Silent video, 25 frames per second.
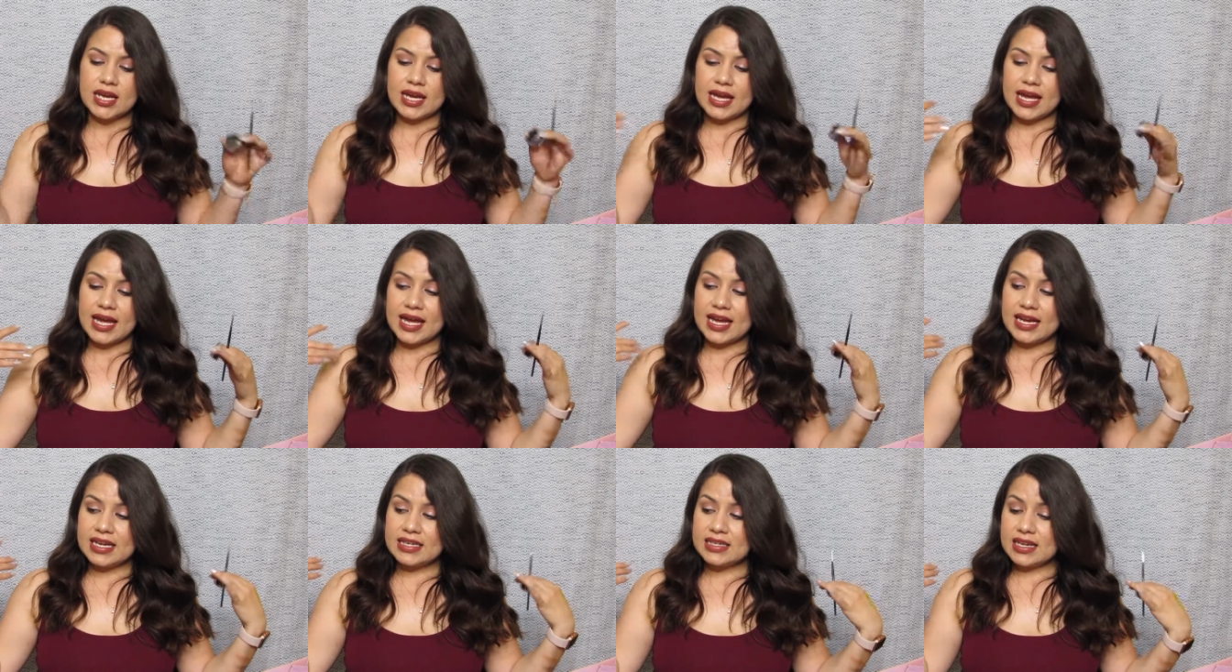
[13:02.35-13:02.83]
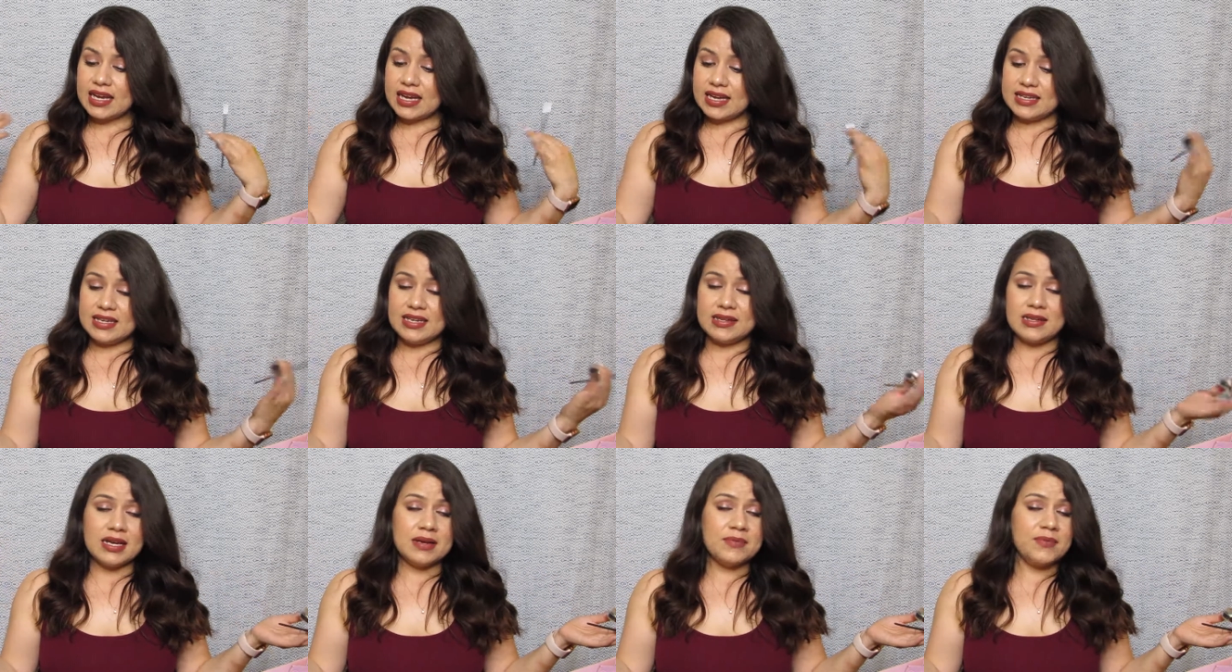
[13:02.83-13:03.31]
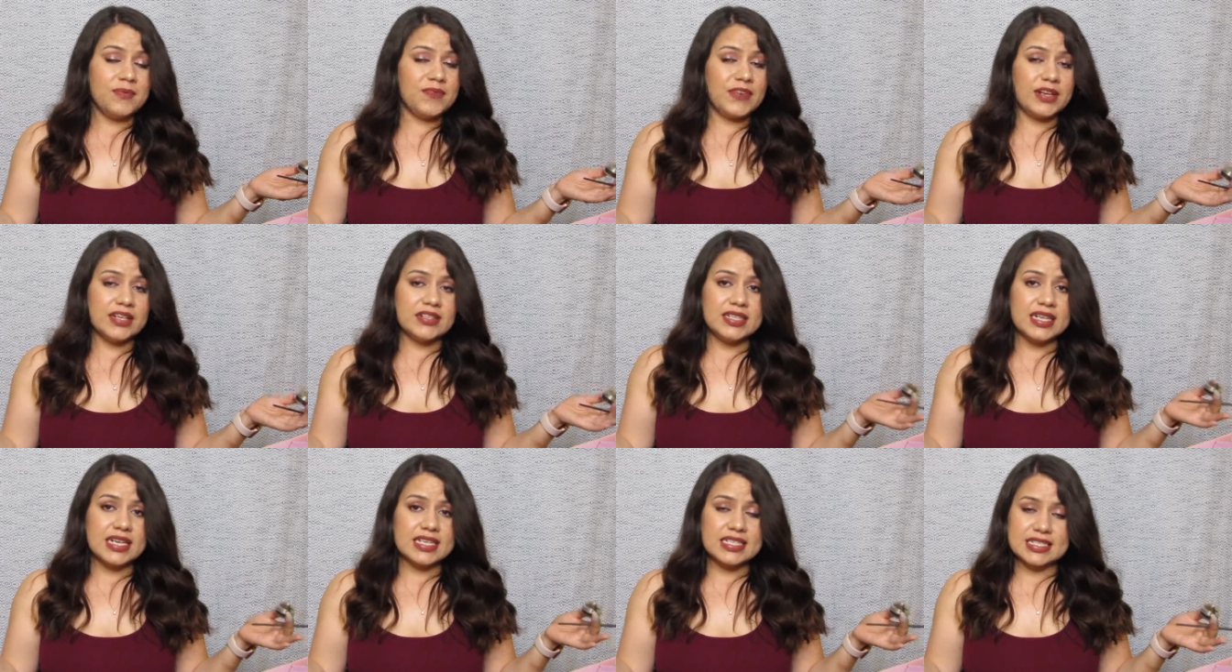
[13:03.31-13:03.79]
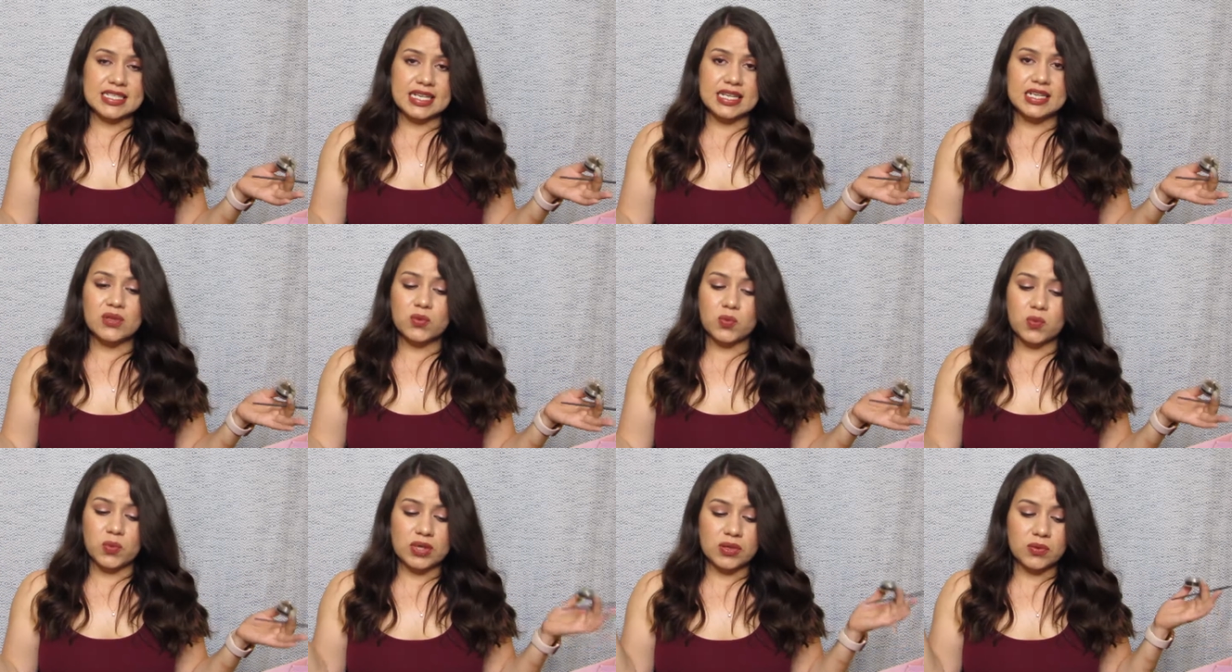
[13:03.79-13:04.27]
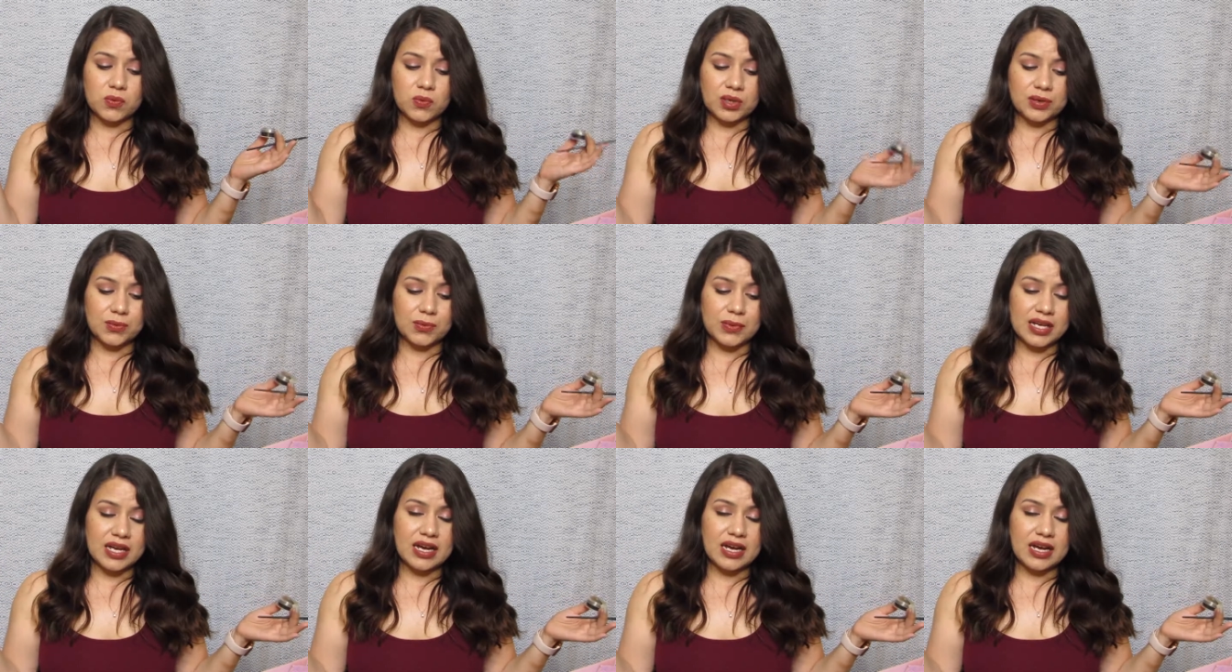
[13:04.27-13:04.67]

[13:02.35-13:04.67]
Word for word: And I am very excited with what we